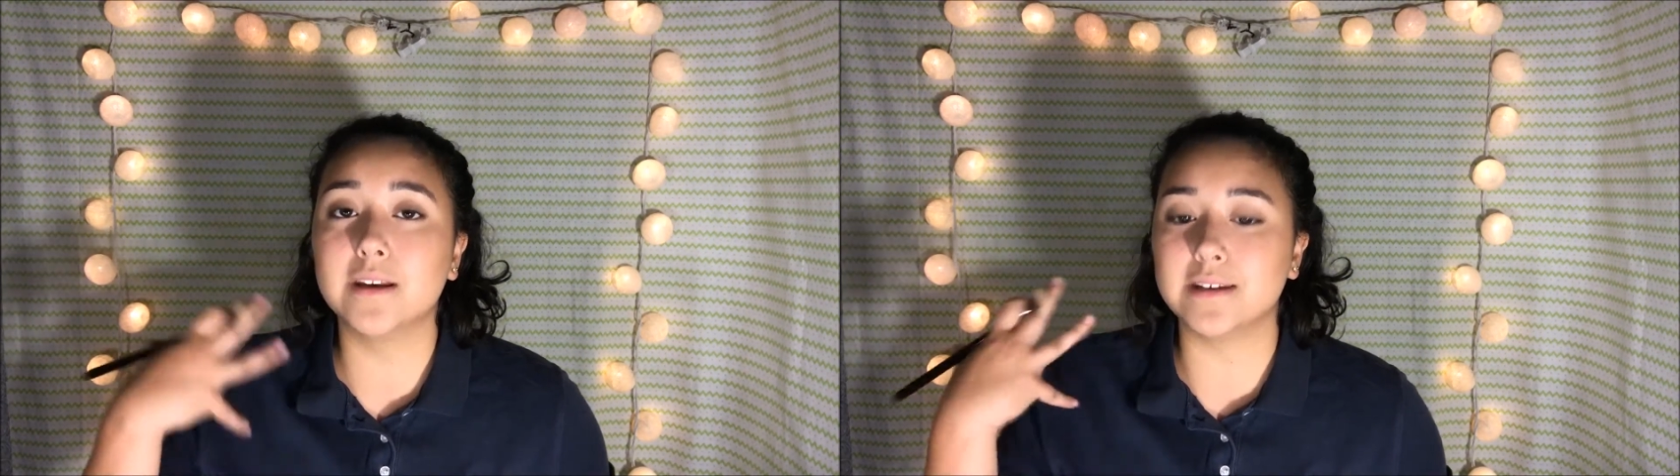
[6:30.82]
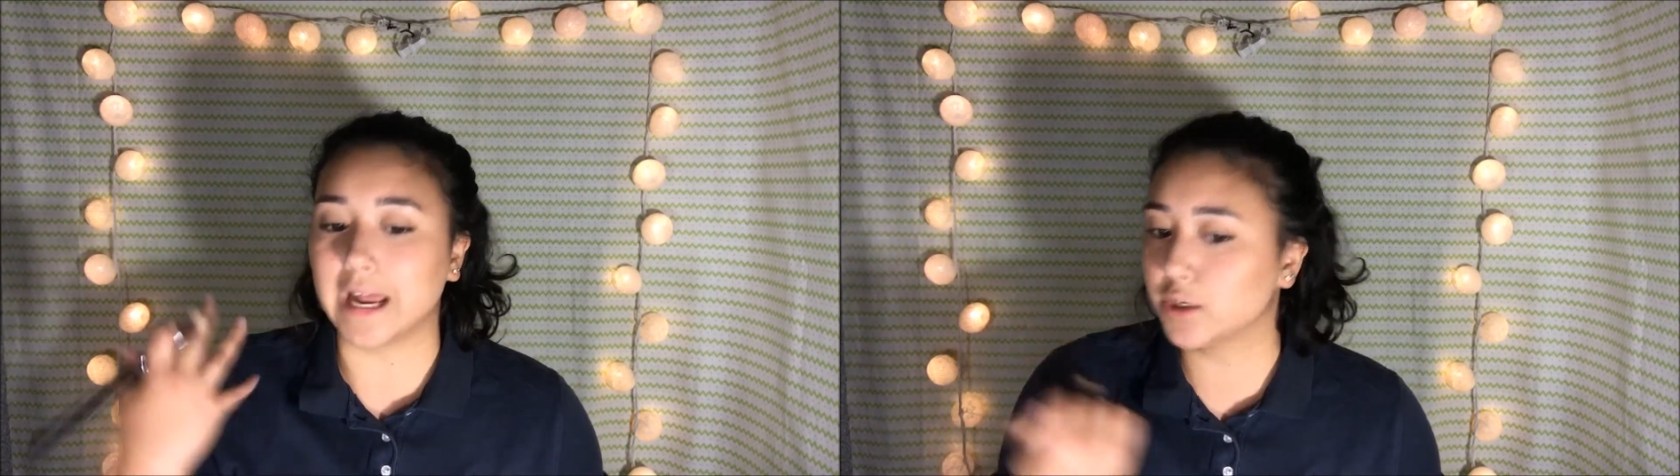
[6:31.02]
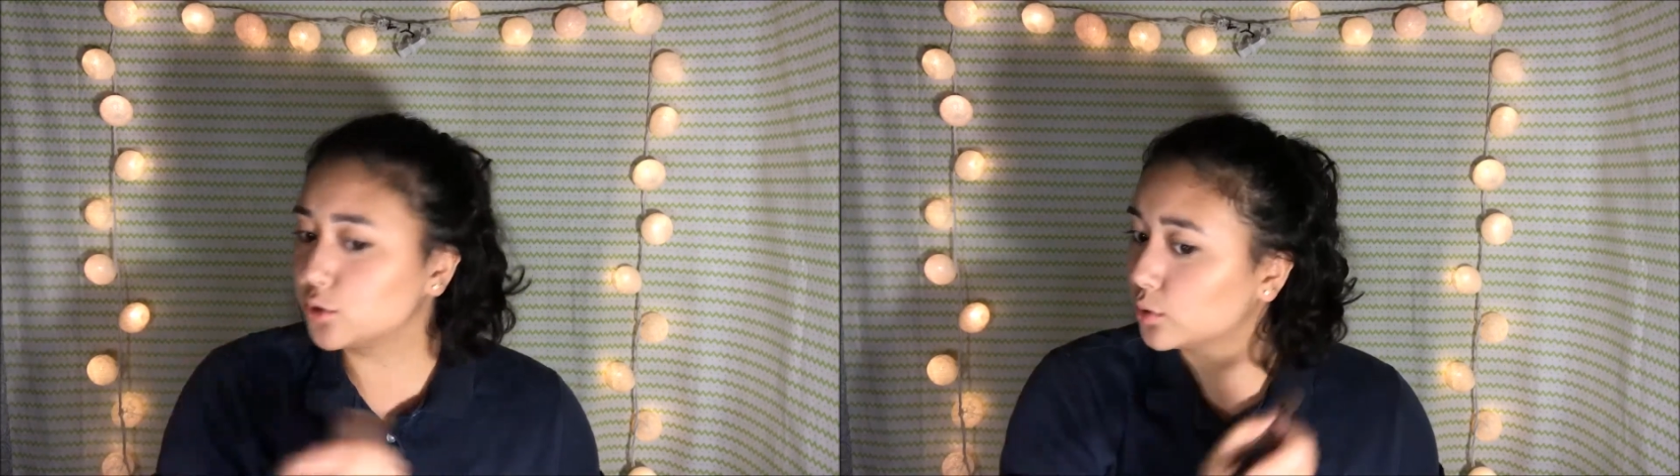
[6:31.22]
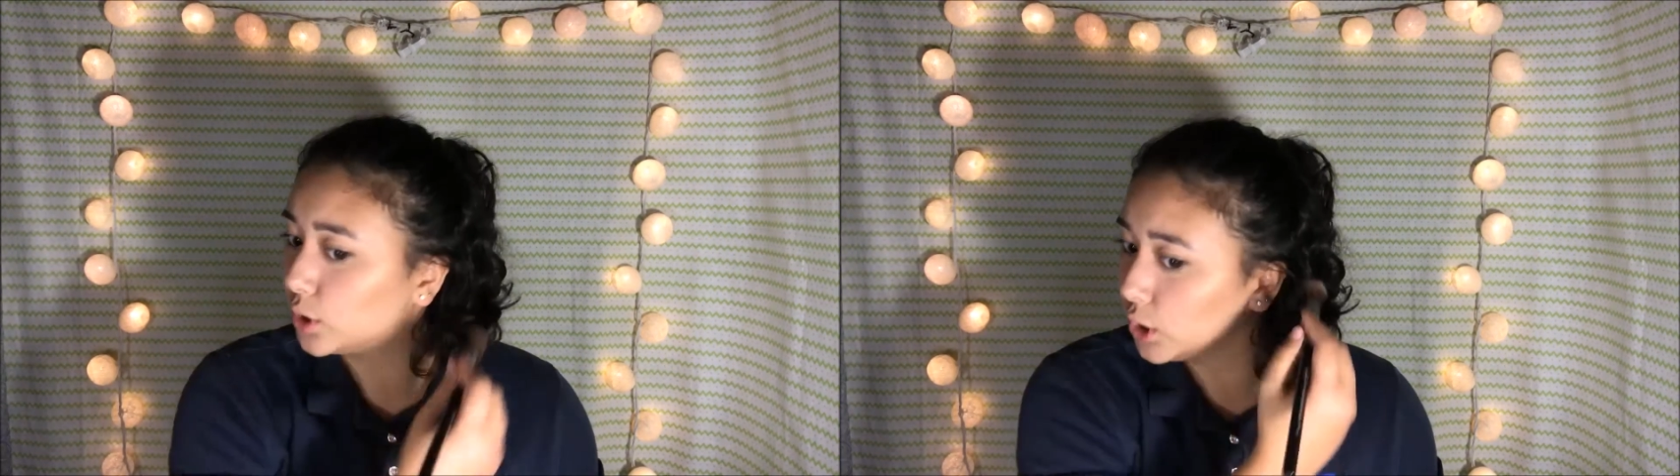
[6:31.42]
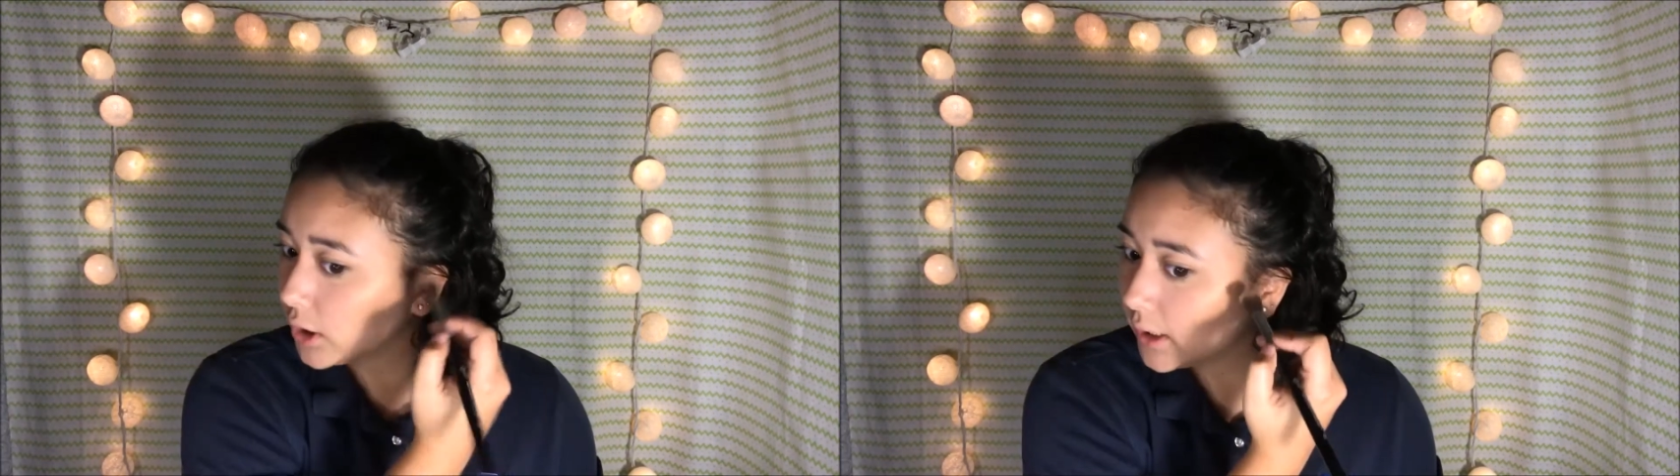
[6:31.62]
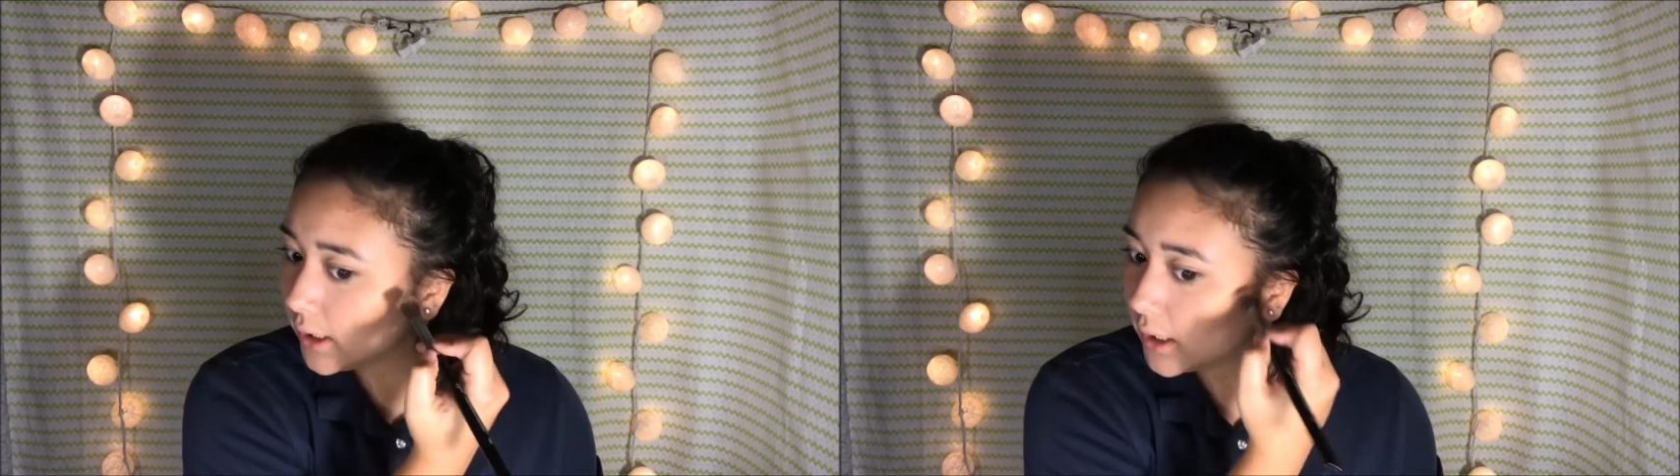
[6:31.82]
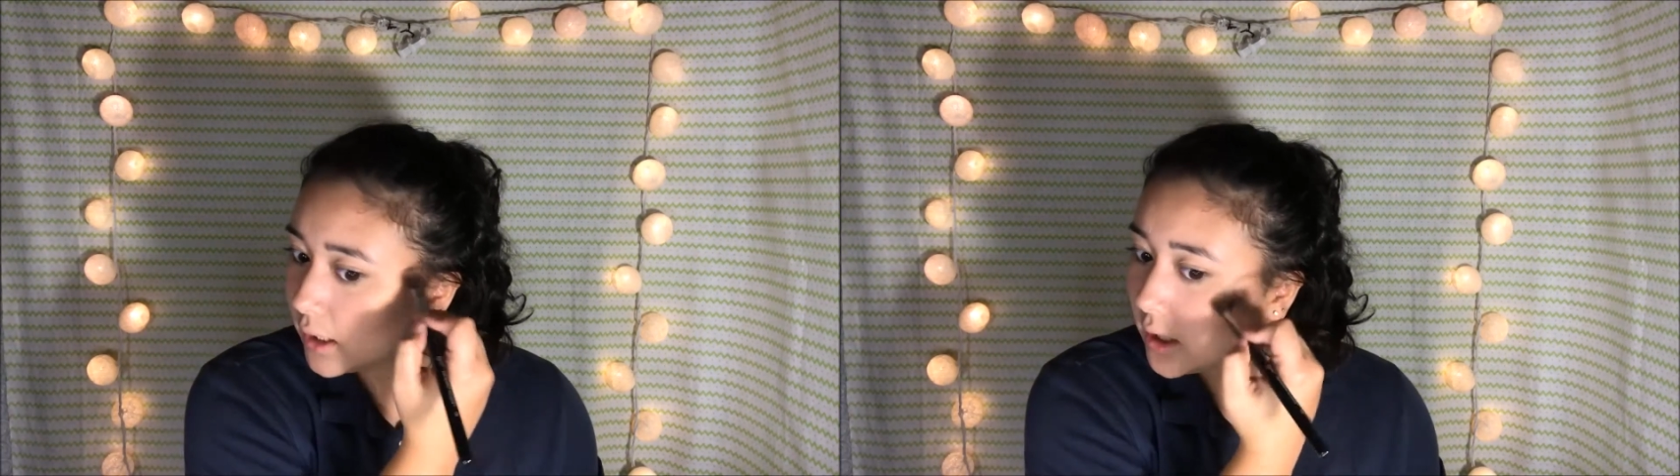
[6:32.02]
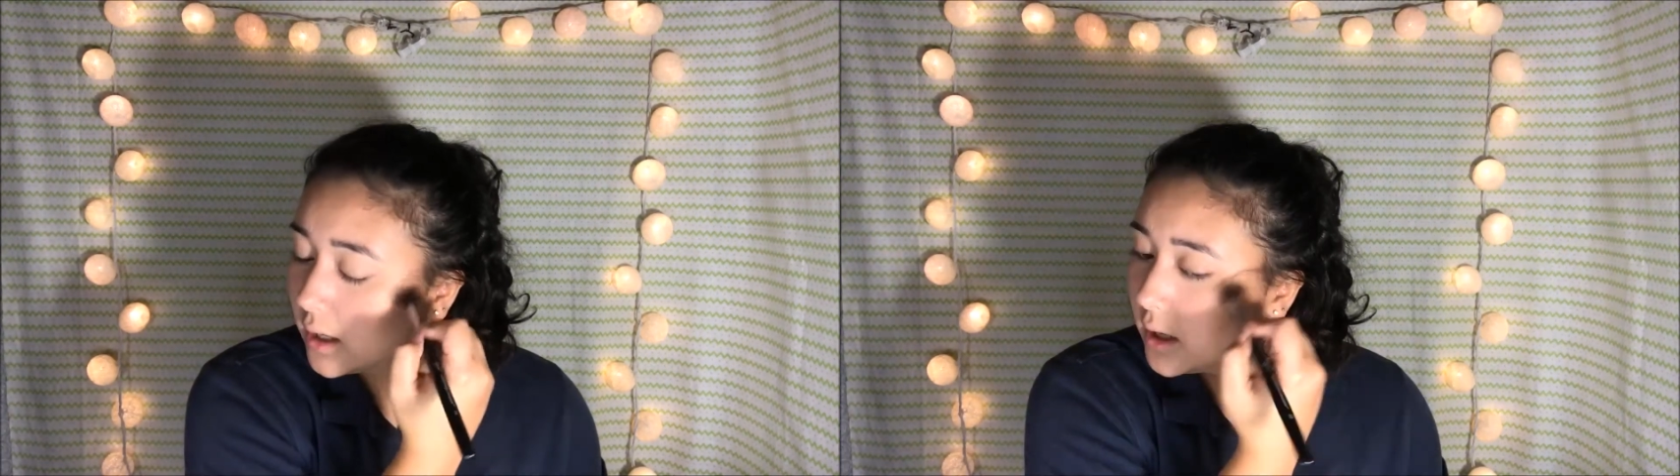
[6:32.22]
natural looking,